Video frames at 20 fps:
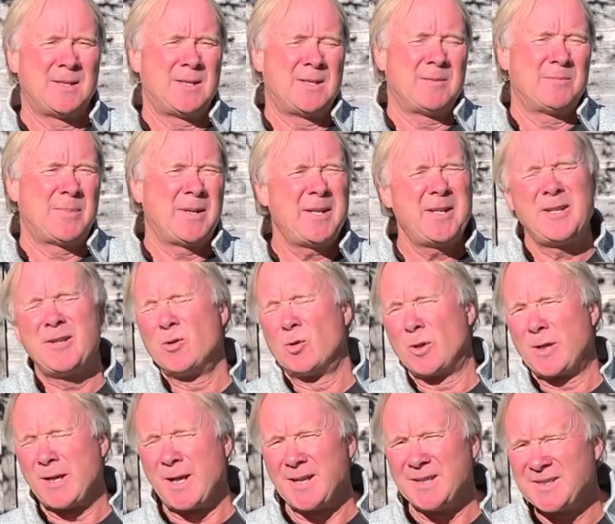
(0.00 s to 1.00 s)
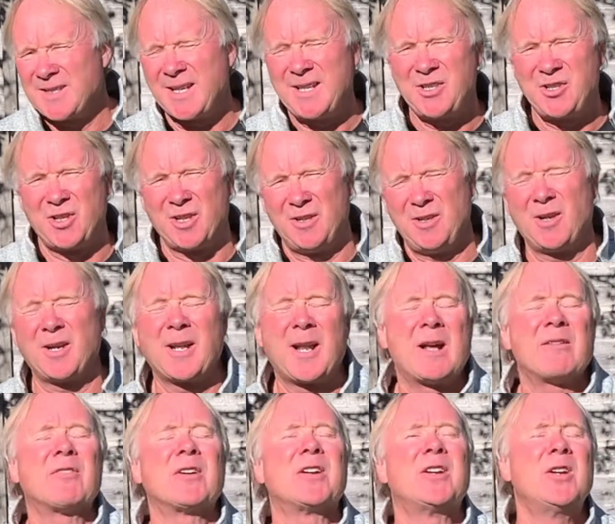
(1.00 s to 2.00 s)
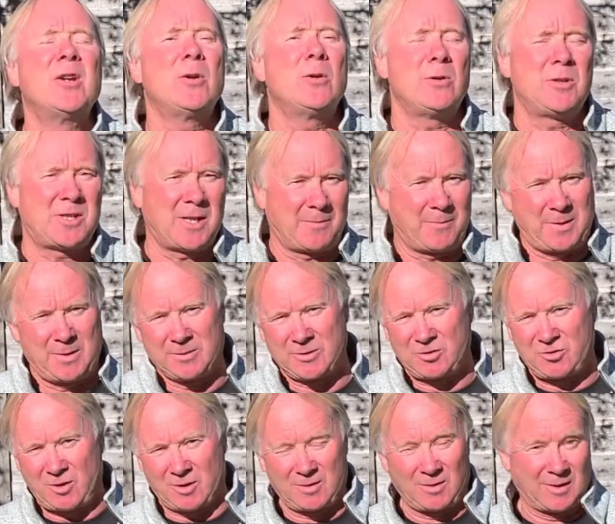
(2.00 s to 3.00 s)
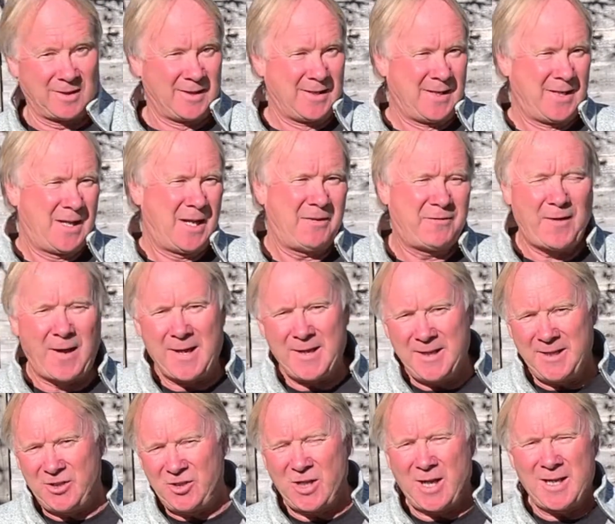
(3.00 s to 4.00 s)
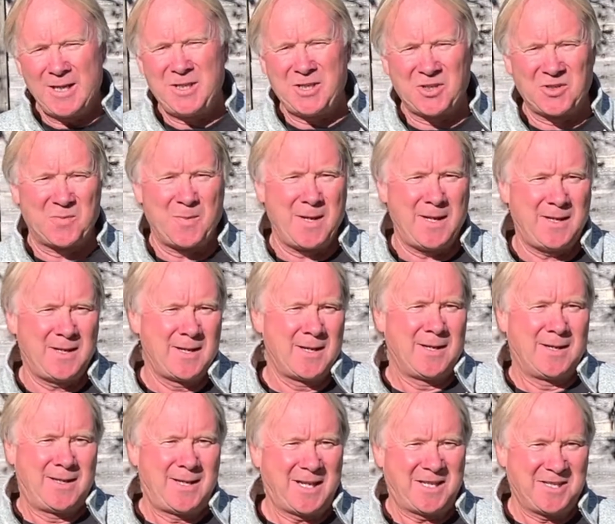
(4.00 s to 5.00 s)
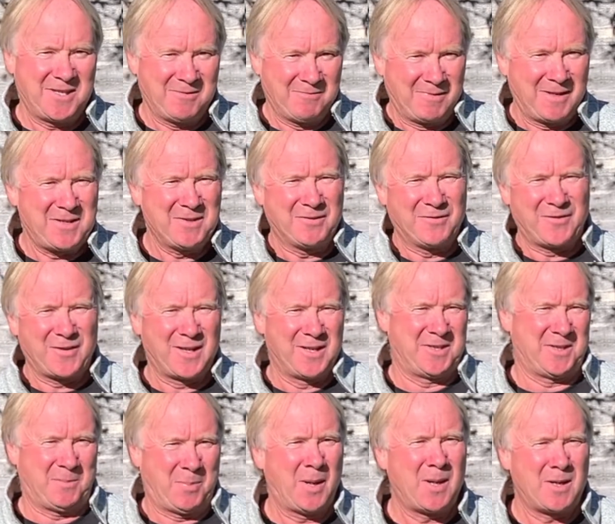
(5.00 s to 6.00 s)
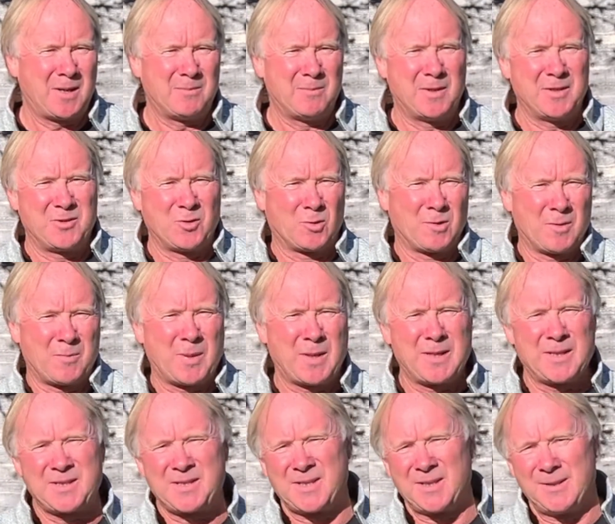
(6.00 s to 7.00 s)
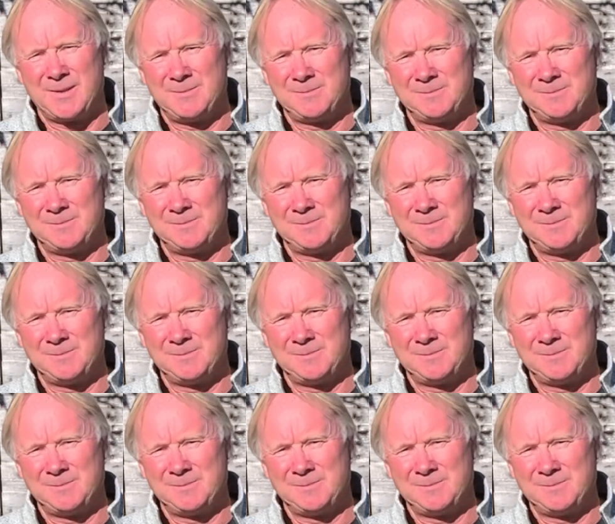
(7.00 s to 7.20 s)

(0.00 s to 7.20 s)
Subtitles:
But in an organisation, you're going to have a huge uphill struggle if any changes mean getting rid of a department or a person.